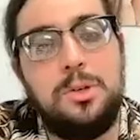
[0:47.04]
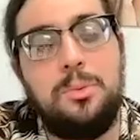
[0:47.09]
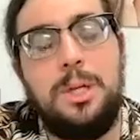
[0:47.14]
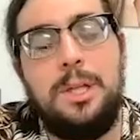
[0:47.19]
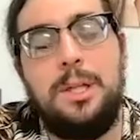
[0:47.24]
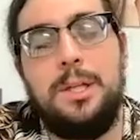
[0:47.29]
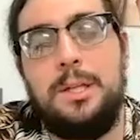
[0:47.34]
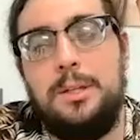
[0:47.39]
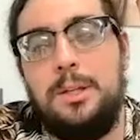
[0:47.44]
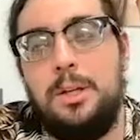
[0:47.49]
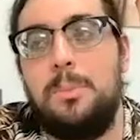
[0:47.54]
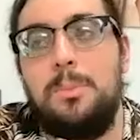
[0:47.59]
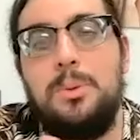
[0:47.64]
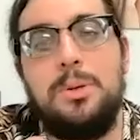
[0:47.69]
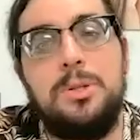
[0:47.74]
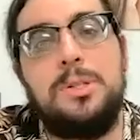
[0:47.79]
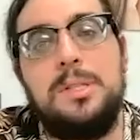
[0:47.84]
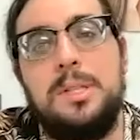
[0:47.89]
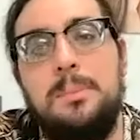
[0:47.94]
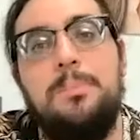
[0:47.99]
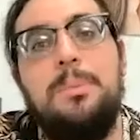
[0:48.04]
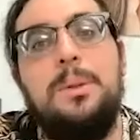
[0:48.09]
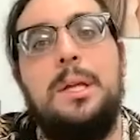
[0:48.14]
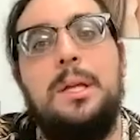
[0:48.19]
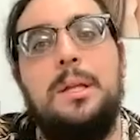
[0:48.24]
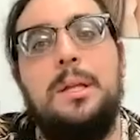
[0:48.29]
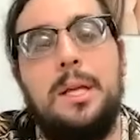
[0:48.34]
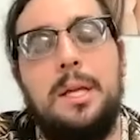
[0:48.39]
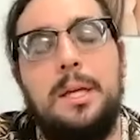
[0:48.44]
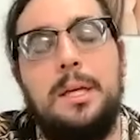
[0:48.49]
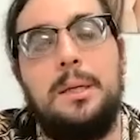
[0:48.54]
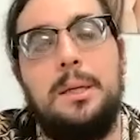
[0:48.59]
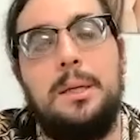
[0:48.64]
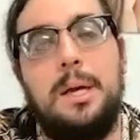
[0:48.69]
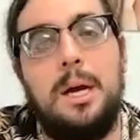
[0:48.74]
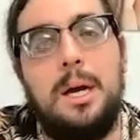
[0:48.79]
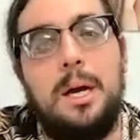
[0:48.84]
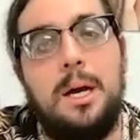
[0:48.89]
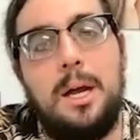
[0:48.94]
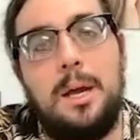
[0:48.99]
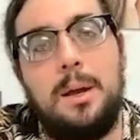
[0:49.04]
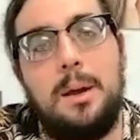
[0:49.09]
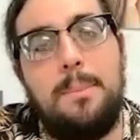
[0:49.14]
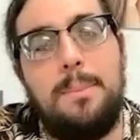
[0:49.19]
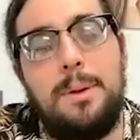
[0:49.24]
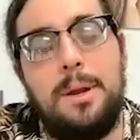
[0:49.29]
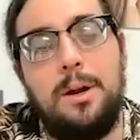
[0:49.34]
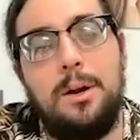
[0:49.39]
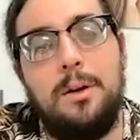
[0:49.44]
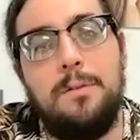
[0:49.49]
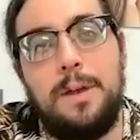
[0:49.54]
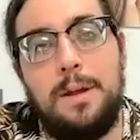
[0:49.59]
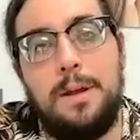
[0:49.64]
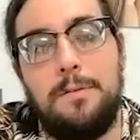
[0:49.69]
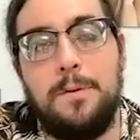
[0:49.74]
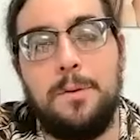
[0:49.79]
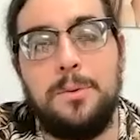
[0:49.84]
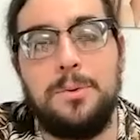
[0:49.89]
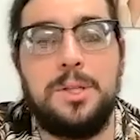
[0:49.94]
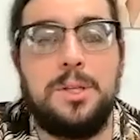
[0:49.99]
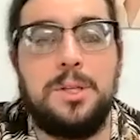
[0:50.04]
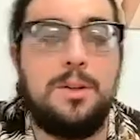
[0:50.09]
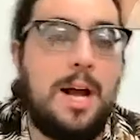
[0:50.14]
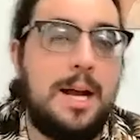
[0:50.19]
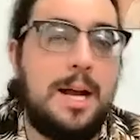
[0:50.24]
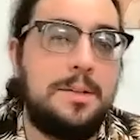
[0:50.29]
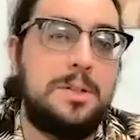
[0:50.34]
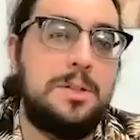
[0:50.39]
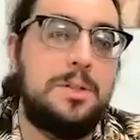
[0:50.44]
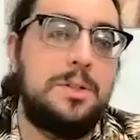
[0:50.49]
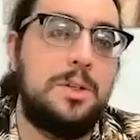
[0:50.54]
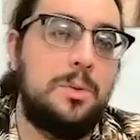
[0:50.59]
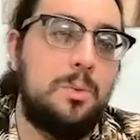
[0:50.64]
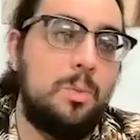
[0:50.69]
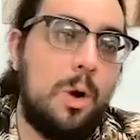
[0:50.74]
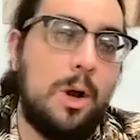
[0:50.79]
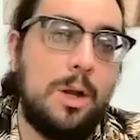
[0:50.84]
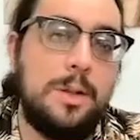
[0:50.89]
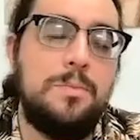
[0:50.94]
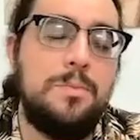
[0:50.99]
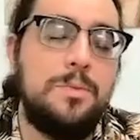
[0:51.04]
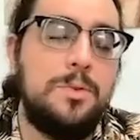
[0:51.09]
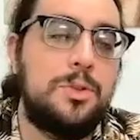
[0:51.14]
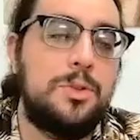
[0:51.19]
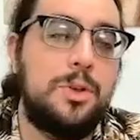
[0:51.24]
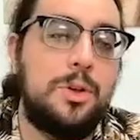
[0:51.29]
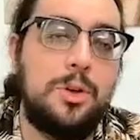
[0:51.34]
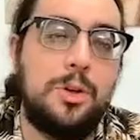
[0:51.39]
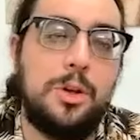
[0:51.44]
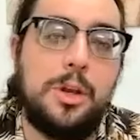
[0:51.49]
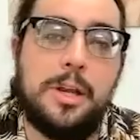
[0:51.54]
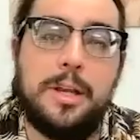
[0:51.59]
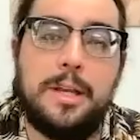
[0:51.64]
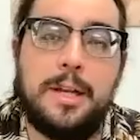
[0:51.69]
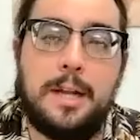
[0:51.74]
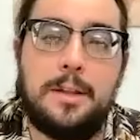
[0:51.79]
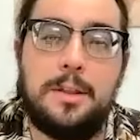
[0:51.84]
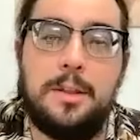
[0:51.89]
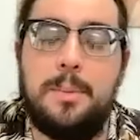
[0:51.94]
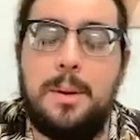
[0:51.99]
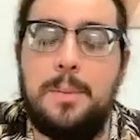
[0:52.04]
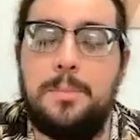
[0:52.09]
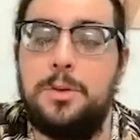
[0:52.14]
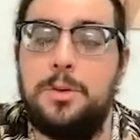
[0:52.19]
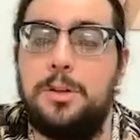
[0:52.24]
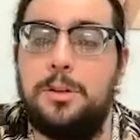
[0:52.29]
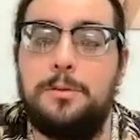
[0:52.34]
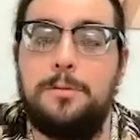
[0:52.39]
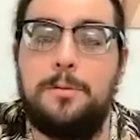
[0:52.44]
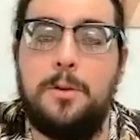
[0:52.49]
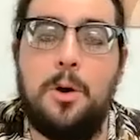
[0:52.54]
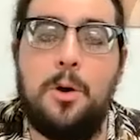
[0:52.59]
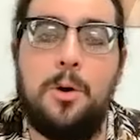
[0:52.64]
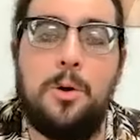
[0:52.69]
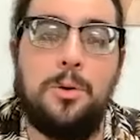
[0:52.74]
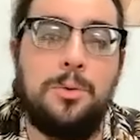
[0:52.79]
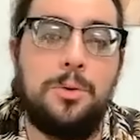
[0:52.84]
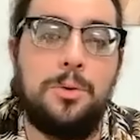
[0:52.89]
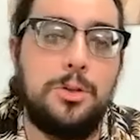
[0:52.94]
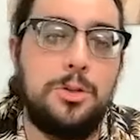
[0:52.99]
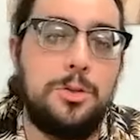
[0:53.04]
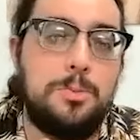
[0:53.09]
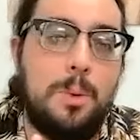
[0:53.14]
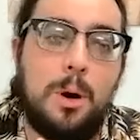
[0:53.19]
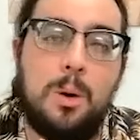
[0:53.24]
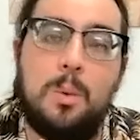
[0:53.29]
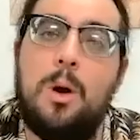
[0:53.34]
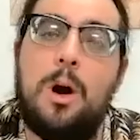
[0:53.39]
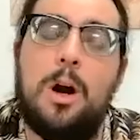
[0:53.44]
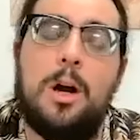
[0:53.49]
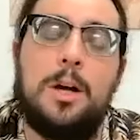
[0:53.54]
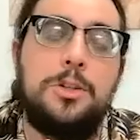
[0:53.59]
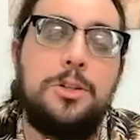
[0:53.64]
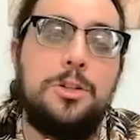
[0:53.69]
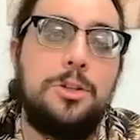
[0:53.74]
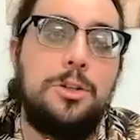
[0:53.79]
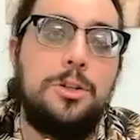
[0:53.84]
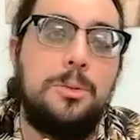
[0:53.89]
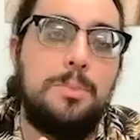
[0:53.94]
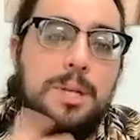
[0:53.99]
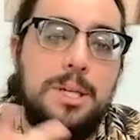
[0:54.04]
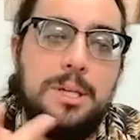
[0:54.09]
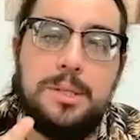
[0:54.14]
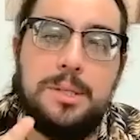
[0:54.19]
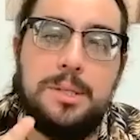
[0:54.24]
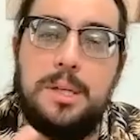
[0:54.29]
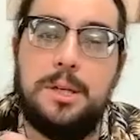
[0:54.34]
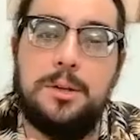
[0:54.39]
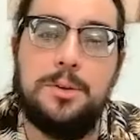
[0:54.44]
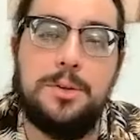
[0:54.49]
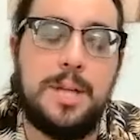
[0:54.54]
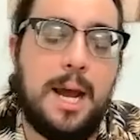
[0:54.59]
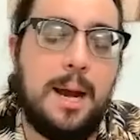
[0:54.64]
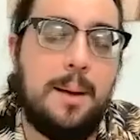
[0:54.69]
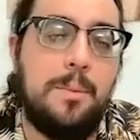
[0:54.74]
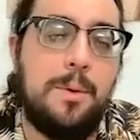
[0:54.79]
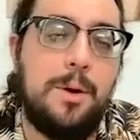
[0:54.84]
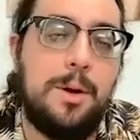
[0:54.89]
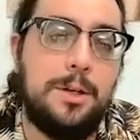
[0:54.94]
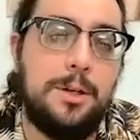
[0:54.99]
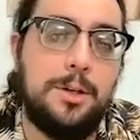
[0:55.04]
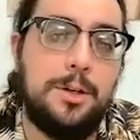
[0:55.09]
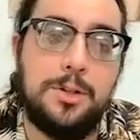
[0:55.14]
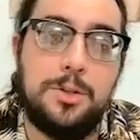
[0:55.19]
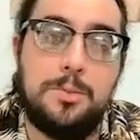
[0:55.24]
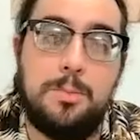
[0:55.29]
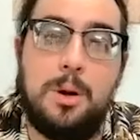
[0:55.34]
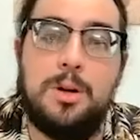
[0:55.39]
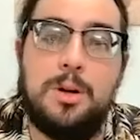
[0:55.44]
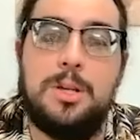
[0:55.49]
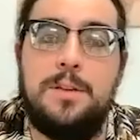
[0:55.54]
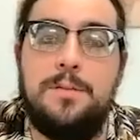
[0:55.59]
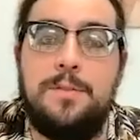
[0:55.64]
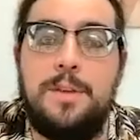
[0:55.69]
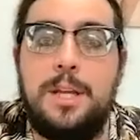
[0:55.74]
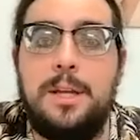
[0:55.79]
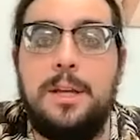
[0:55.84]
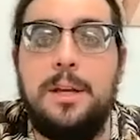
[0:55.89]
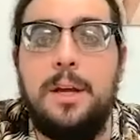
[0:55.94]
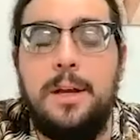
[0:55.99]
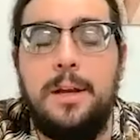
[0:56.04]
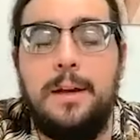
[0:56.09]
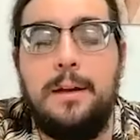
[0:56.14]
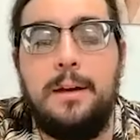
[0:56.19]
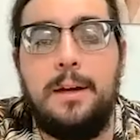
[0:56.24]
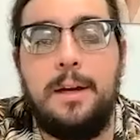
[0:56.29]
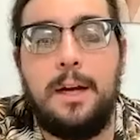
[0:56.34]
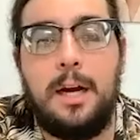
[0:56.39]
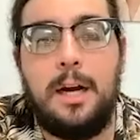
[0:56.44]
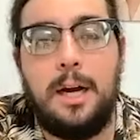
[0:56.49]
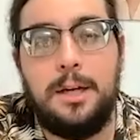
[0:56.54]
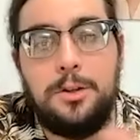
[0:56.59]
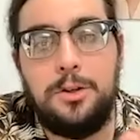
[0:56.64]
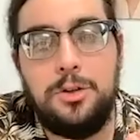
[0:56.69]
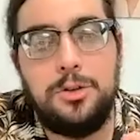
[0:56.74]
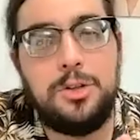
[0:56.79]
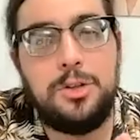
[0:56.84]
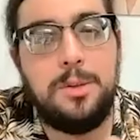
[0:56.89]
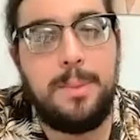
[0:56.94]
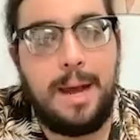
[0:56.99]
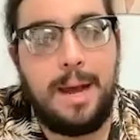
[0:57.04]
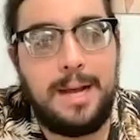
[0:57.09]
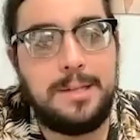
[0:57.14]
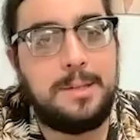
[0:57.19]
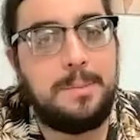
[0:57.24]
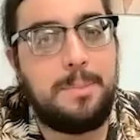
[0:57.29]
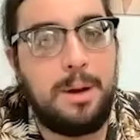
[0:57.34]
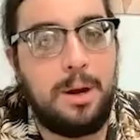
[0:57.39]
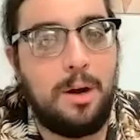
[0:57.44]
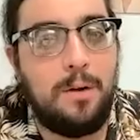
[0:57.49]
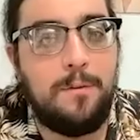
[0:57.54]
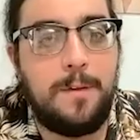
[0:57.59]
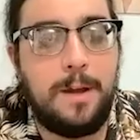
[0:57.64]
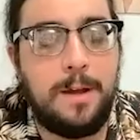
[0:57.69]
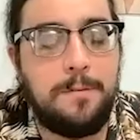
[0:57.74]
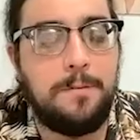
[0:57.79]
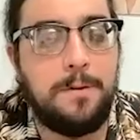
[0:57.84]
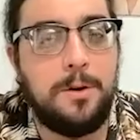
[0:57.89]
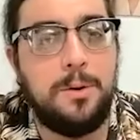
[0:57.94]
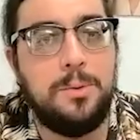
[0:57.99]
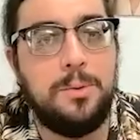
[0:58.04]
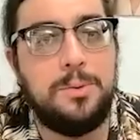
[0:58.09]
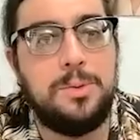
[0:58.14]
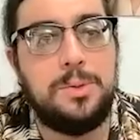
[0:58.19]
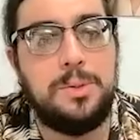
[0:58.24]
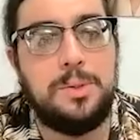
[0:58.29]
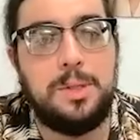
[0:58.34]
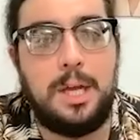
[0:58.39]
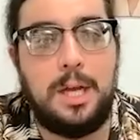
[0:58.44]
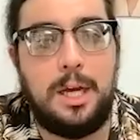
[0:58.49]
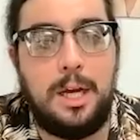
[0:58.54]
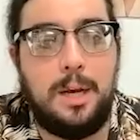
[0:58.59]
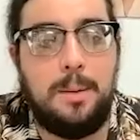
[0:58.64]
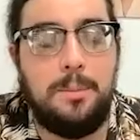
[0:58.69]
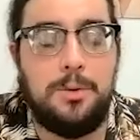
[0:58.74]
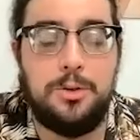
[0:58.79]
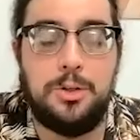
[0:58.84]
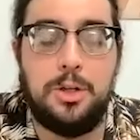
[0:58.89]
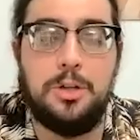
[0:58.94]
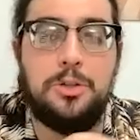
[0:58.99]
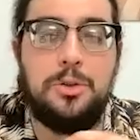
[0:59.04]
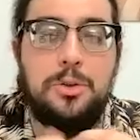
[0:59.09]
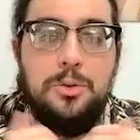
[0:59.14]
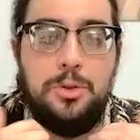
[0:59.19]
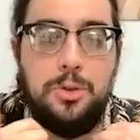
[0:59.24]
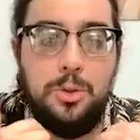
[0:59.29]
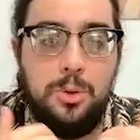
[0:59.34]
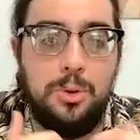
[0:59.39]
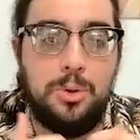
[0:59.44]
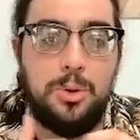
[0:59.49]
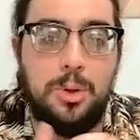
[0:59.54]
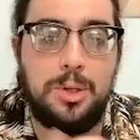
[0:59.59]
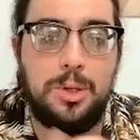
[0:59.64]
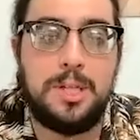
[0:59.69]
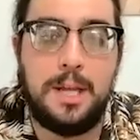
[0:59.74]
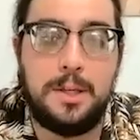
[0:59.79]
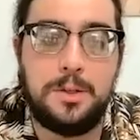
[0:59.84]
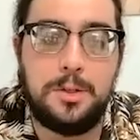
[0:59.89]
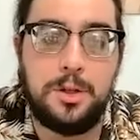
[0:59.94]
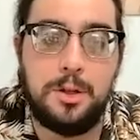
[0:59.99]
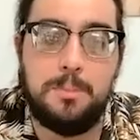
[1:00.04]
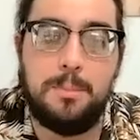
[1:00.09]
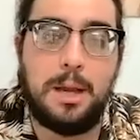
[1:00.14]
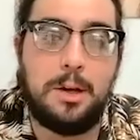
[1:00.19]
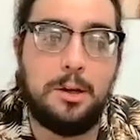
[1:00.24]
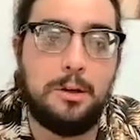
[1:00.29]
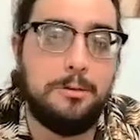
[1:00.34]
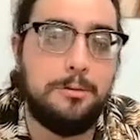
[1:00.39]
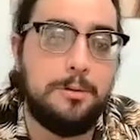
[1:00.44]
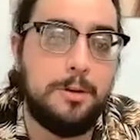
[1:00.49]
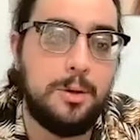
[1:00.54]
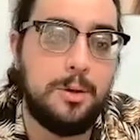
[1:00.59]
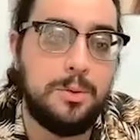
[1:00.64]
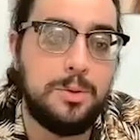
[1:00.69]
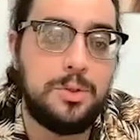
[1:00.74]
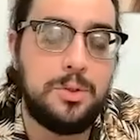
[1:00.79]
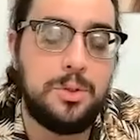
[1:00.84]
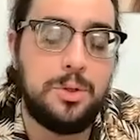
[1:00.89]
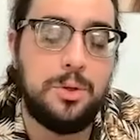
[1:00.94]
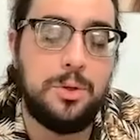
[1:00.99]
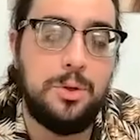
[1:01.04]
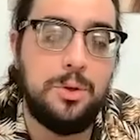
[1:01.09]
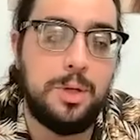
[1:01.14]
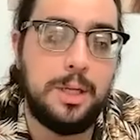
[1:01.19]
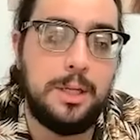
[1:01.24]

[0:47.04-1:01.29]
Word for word: are really, you know, put simply like uh, a pair of headphones and glasses in one. So you can connect them up to your phone, your smartwatch, your P C, your tablet, or your smart T V, uh, and use them as a pair of headphones. Uh, there's also dual noise canceling microphones, so you